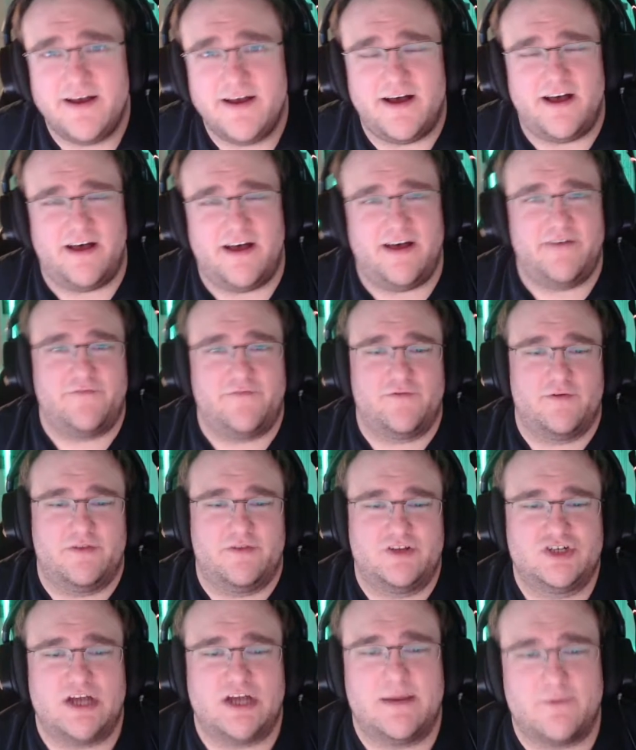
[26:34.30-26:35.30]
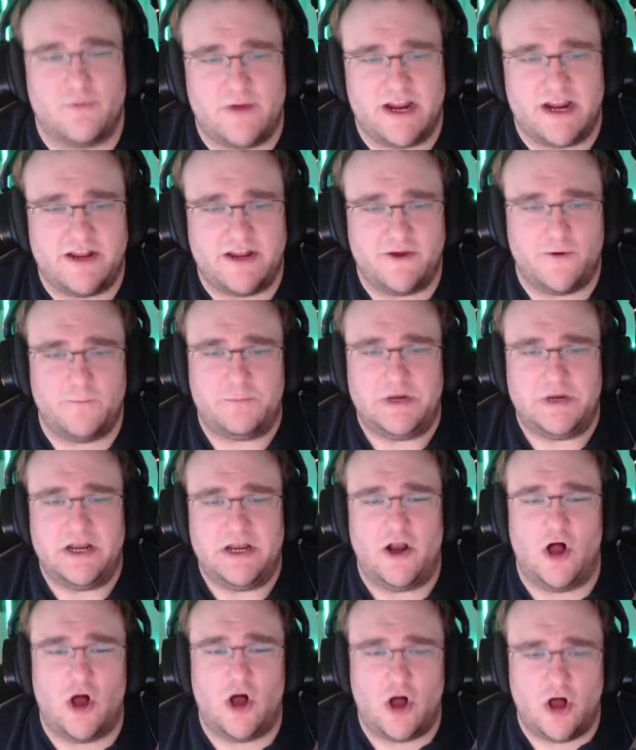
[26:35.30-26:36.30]
for the Jrpl radio, but
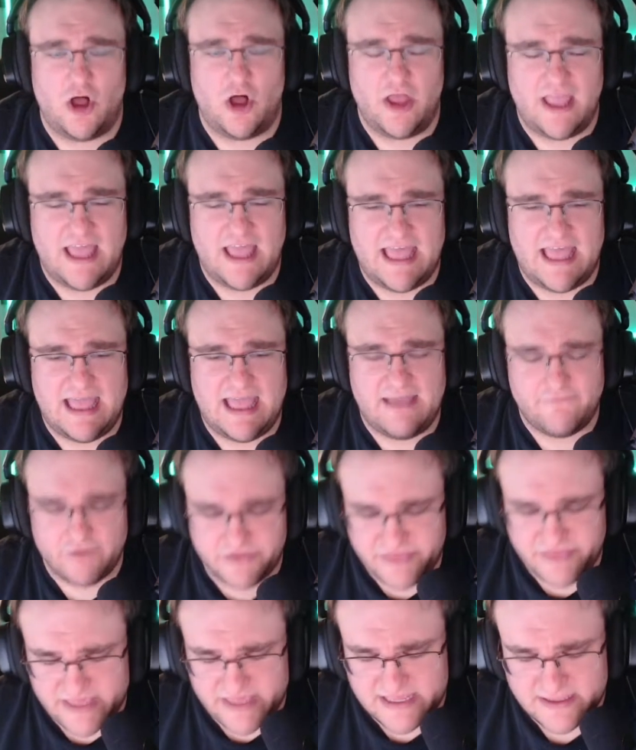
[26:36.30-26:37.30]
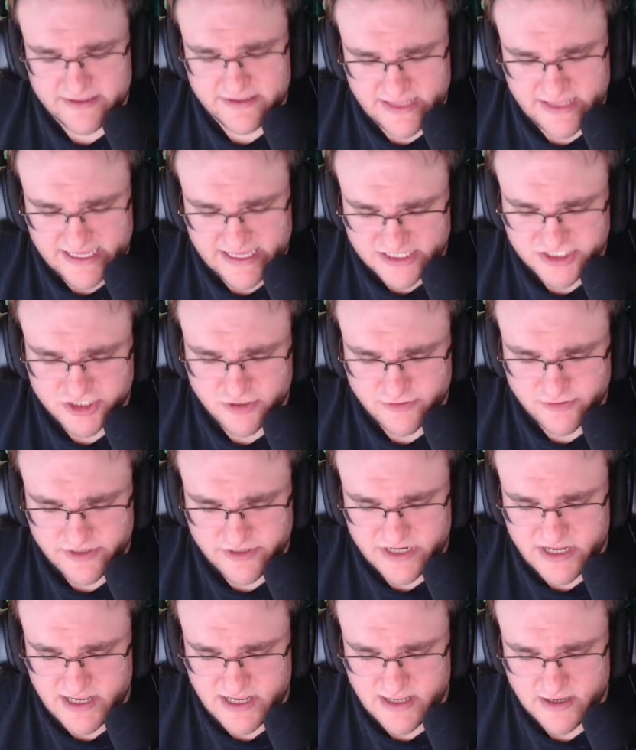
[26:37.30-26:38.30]
everything
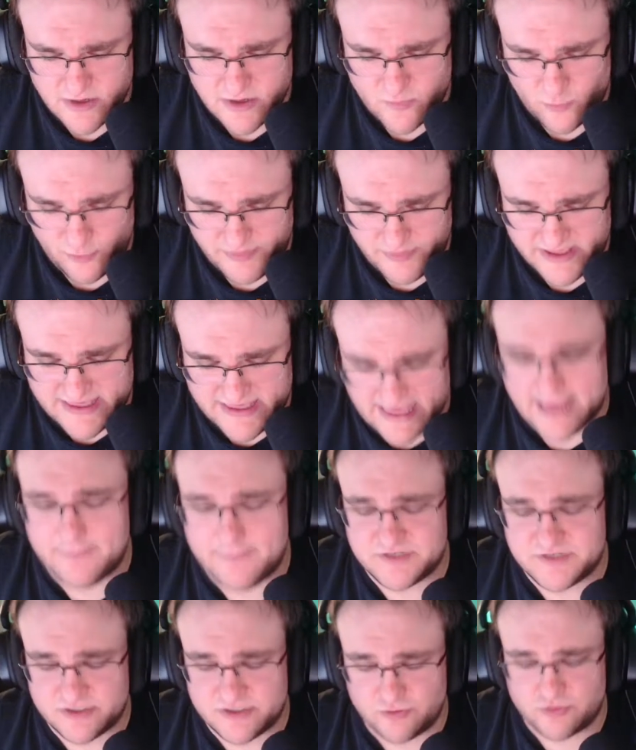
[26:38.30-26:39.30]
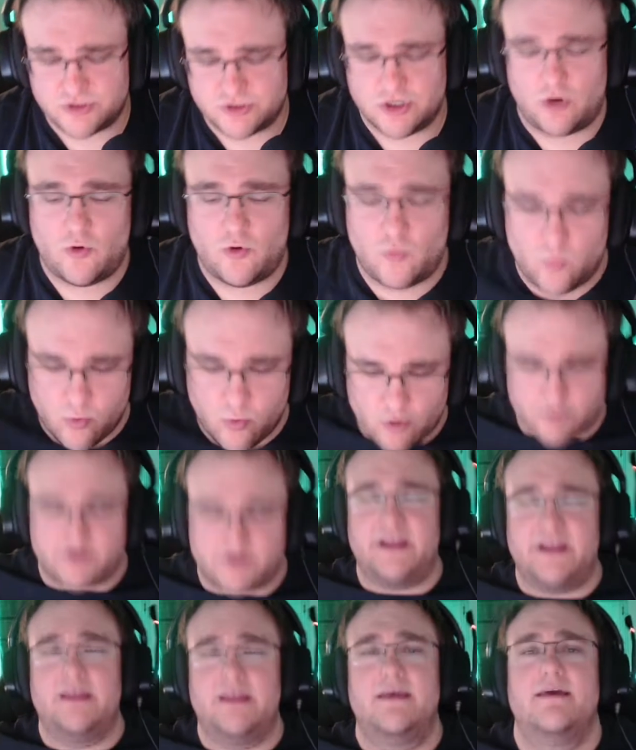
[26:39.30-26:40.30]
history will be kept. So don't
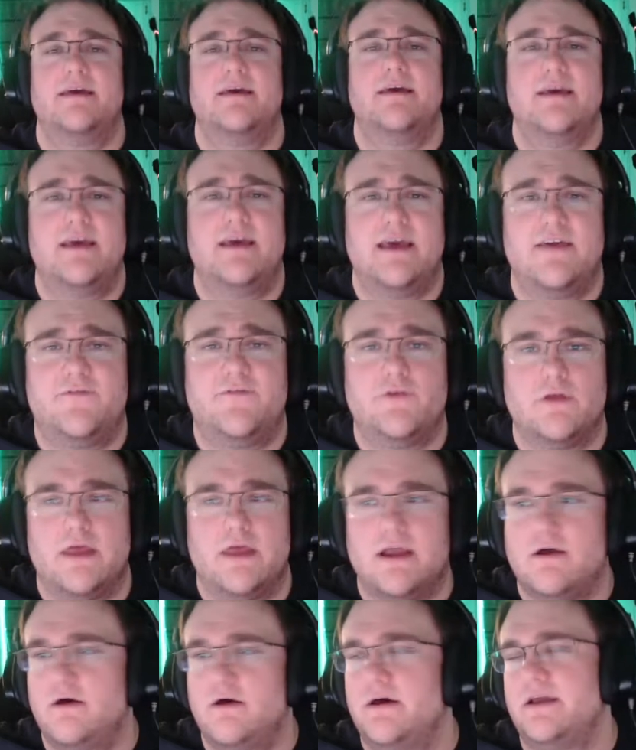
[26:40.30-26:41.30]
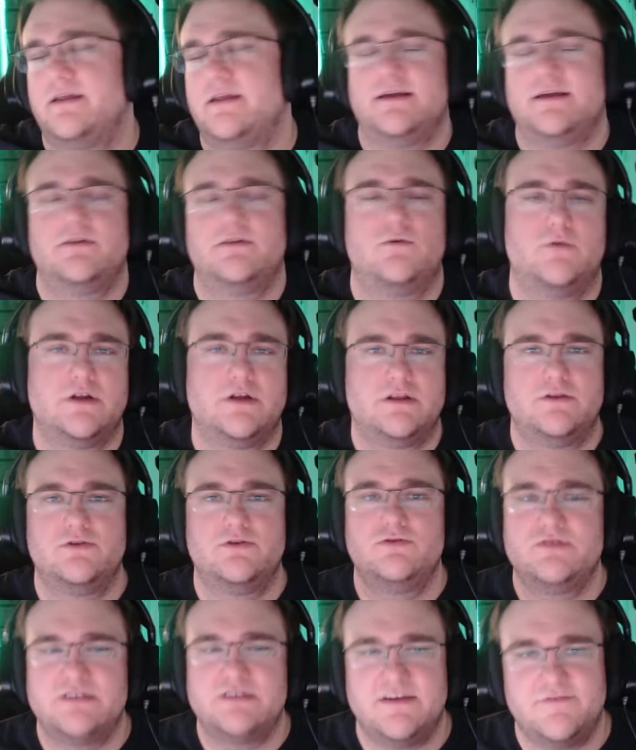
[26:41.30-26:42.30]
worry if you're like, oh, I don't want to
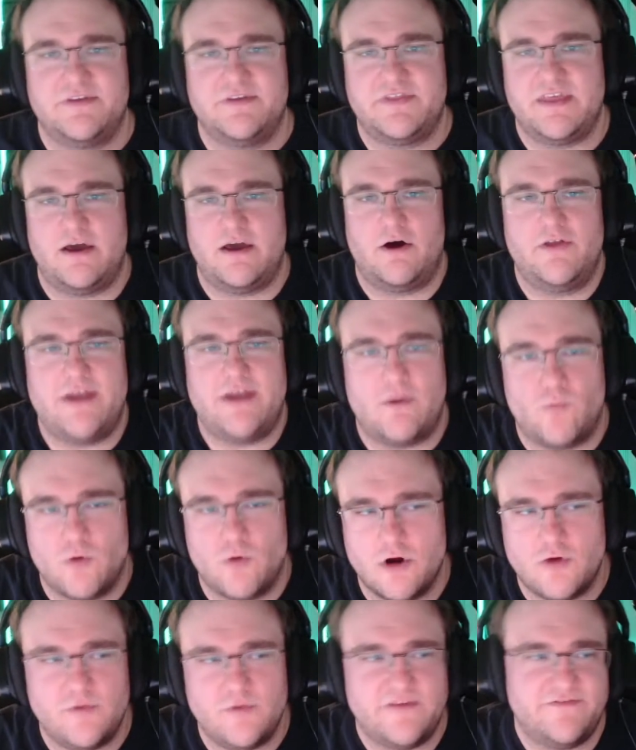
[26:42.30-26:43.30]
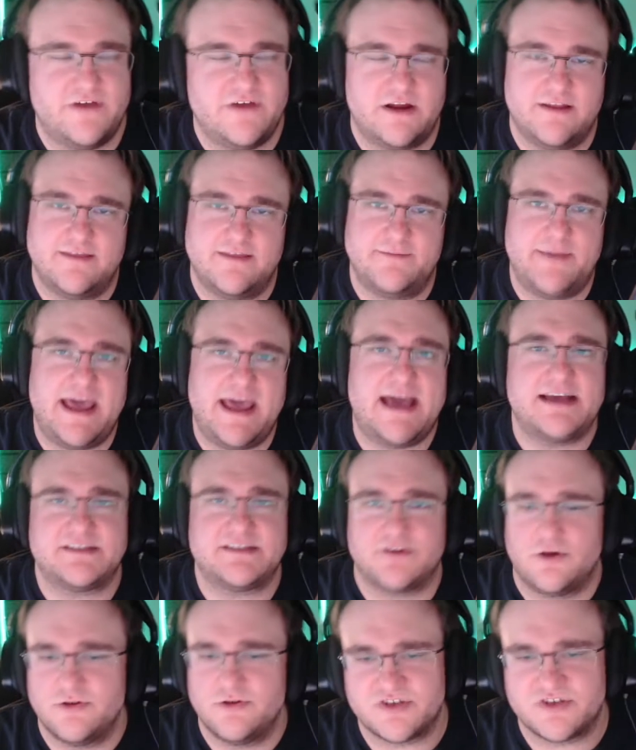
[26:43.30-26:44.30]
lose everything, all that work we've done in the past,
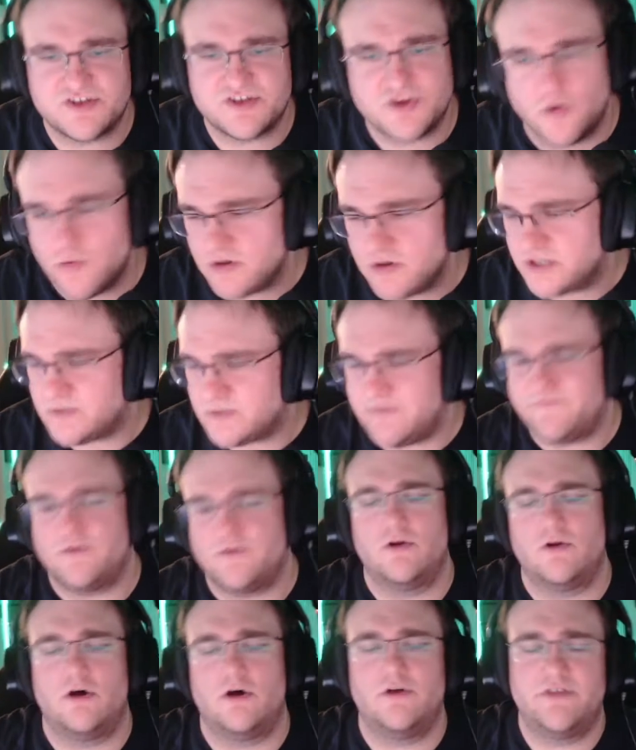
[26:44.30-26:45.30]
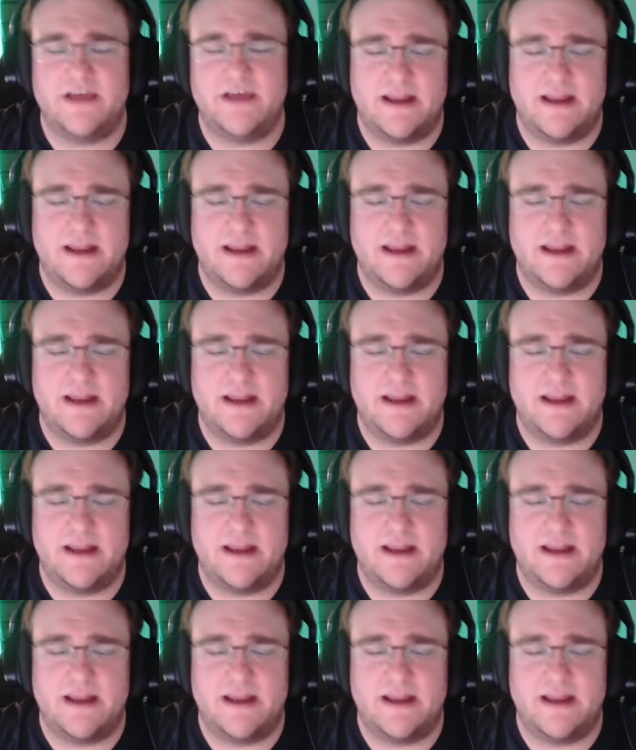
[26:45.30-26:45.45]
all those stories we've told, all the